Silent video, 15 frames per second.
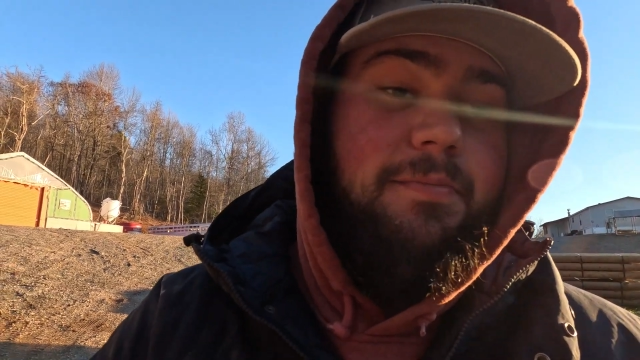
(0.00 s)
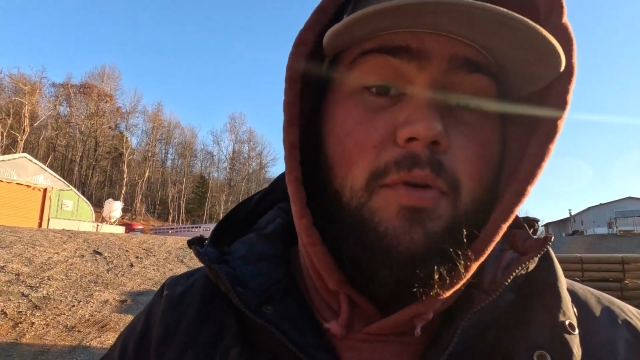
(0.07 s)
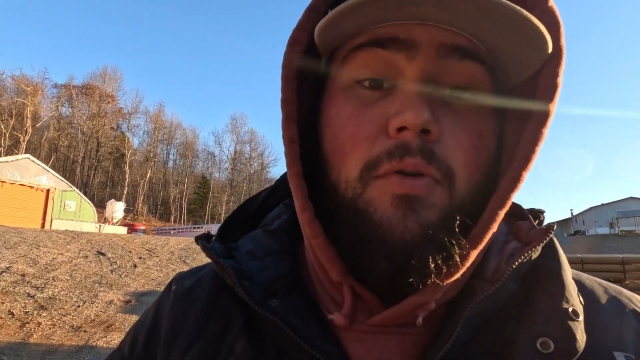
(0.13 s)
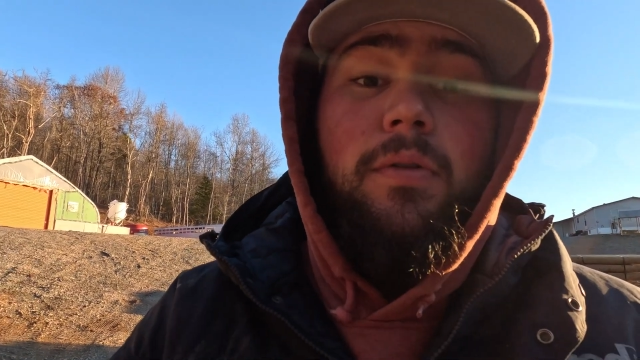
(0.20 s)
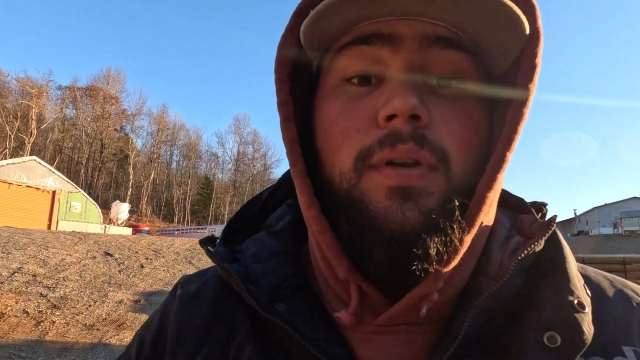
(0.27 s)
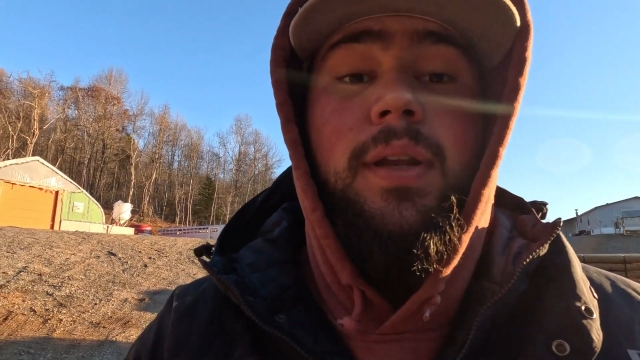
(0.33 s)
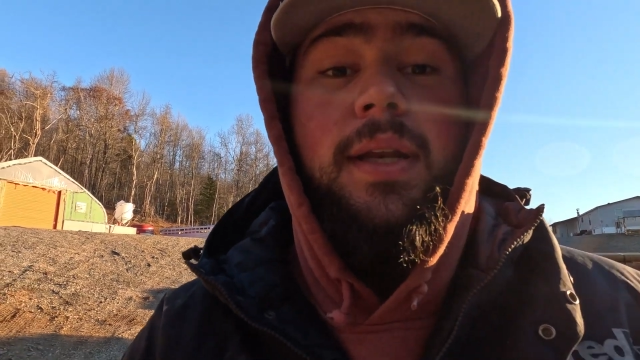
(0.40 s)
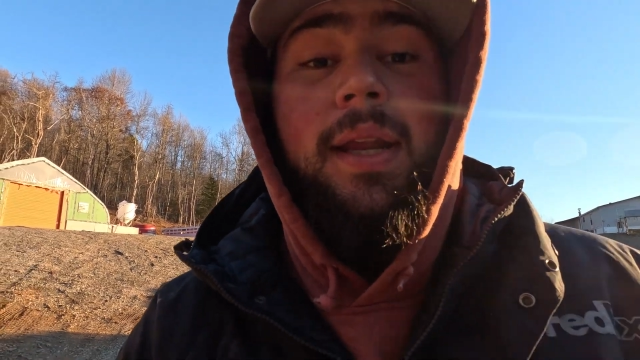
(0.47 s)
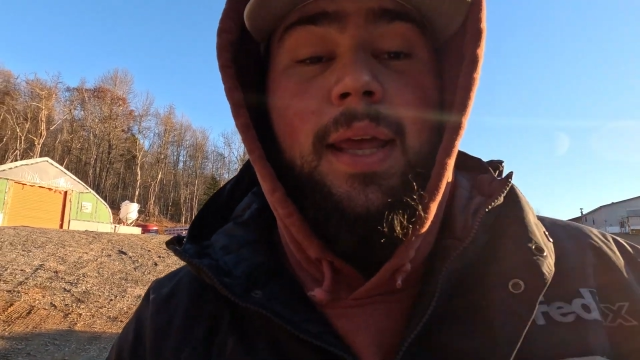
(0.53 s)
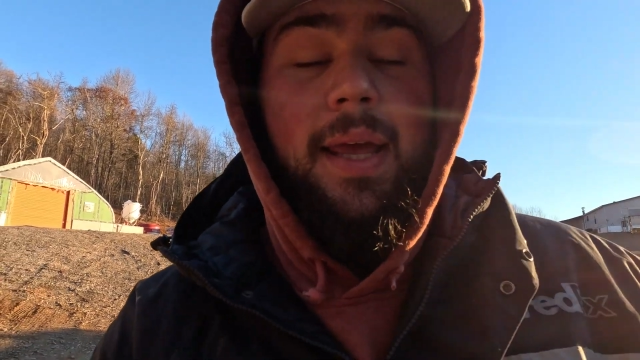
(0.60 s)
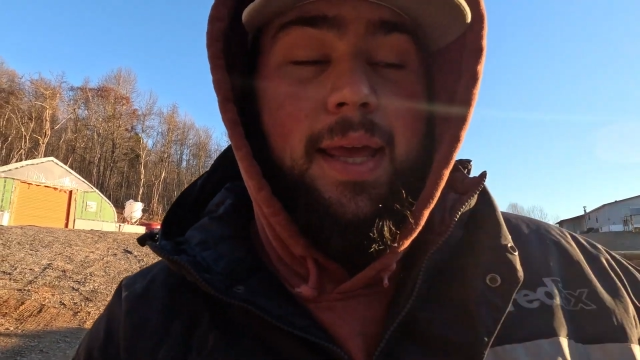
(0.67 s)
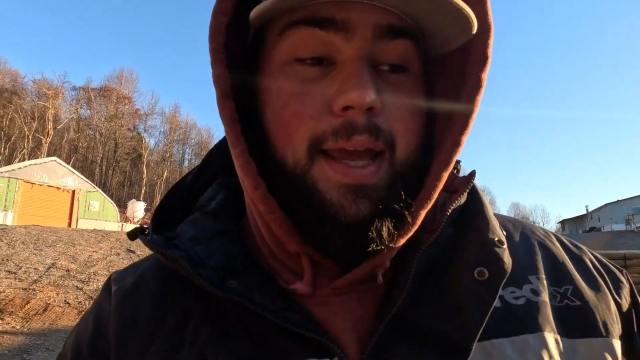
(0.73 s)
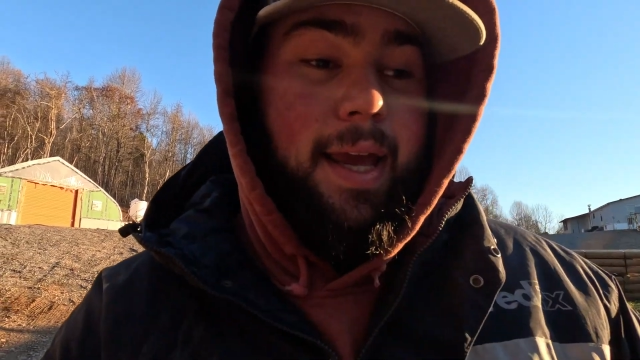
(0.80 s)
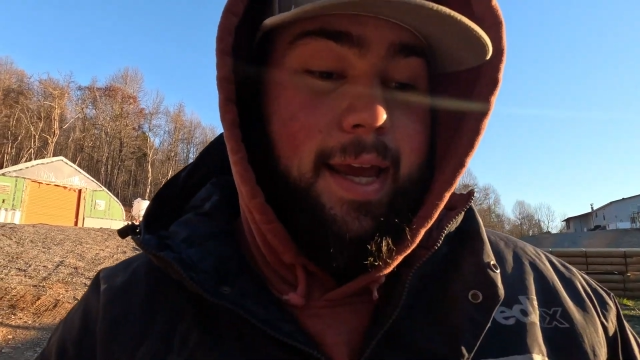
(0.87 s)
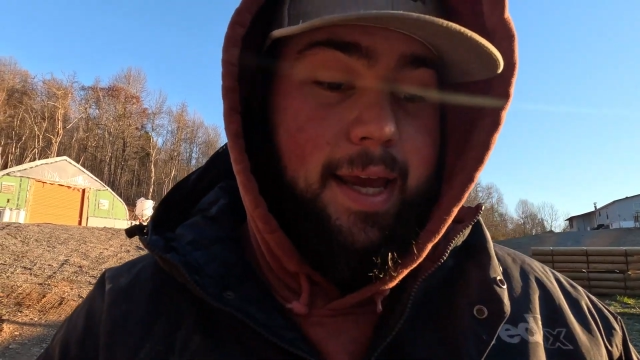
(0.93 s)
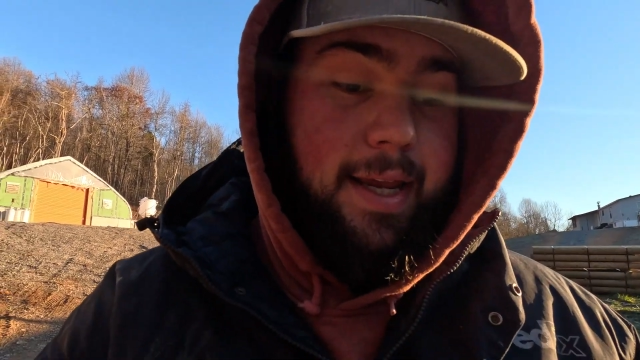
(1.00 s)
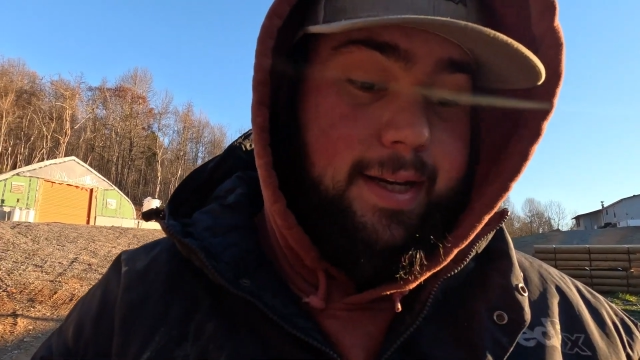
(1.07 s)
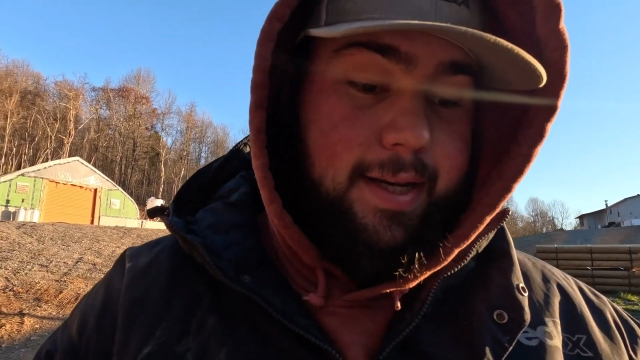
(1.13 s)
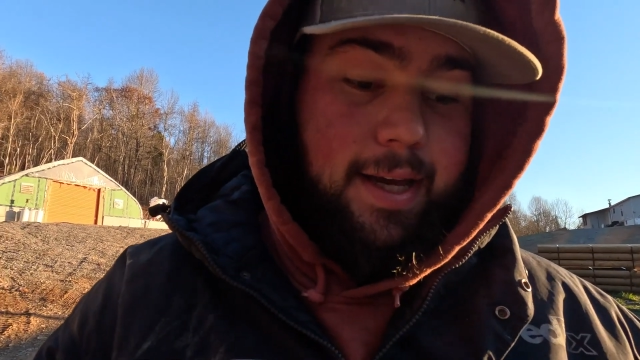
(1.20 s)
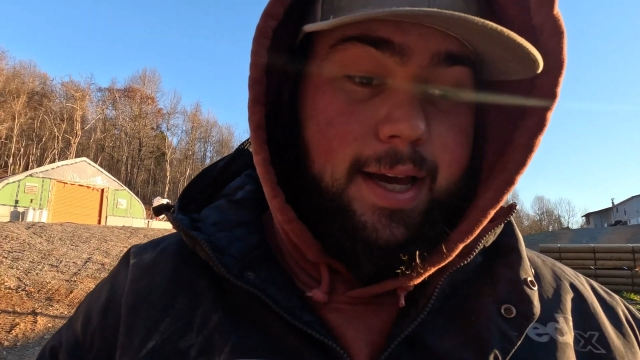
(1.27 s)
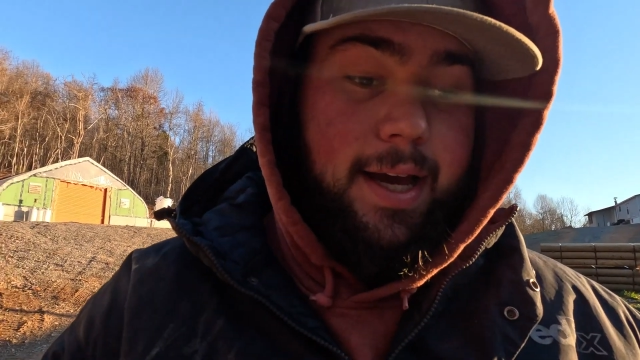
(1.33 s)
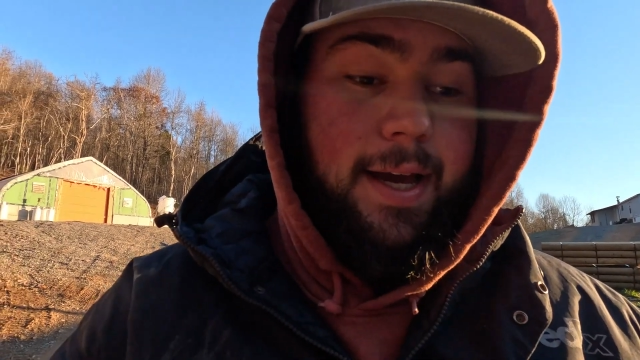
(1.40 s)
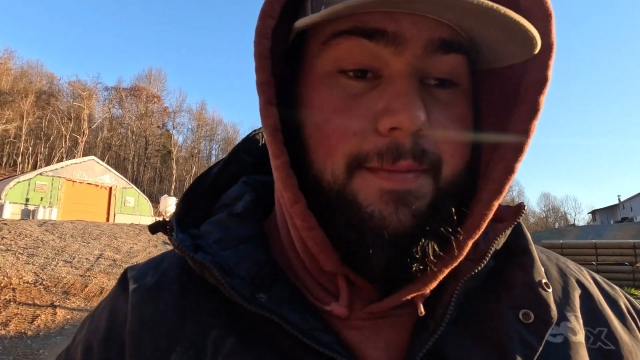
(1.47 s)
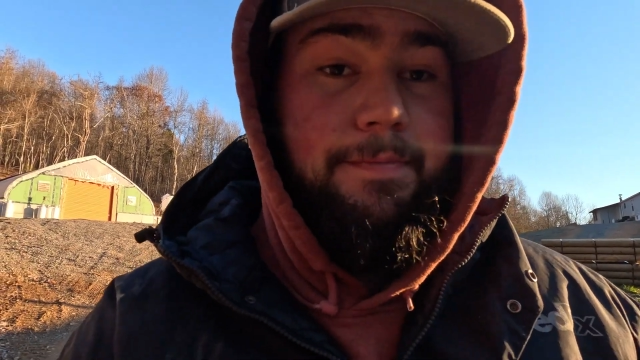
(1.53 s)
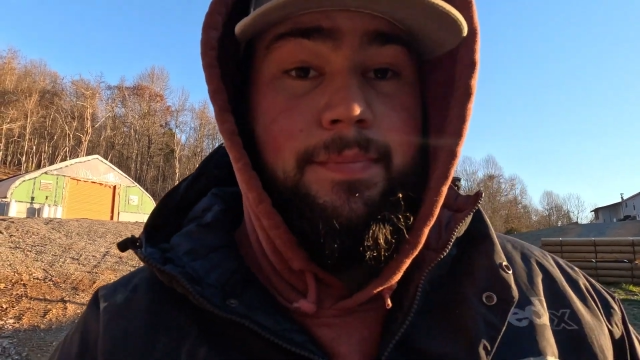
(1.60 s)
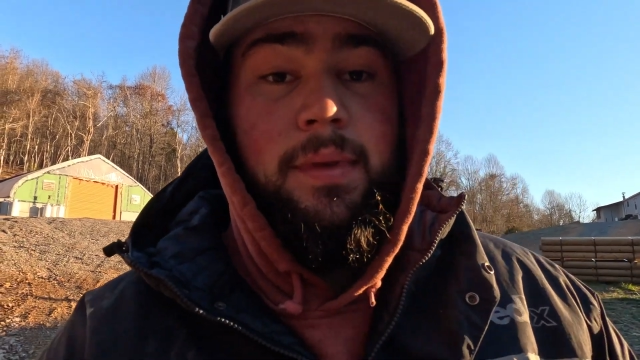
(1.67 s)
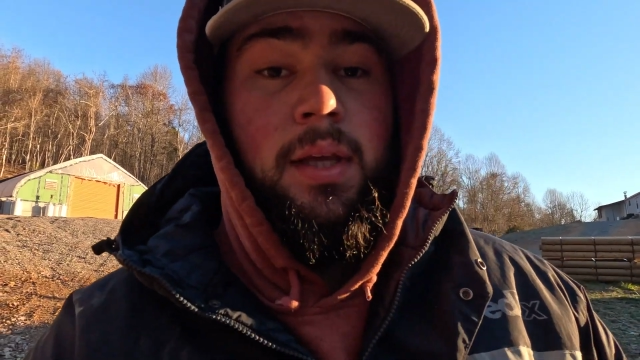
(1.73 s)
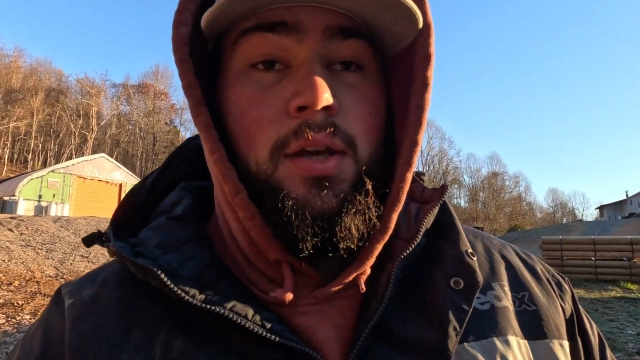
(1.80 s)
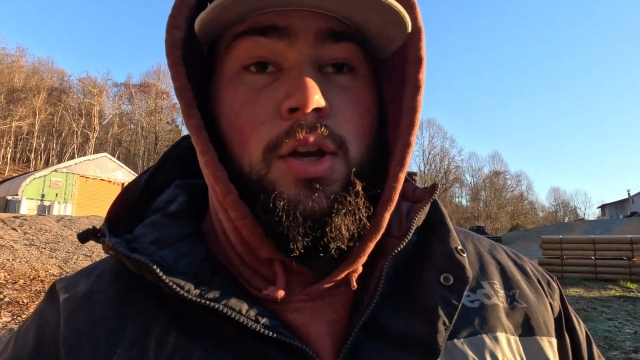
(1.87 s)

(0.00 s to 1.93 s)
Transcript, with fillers: morning and um,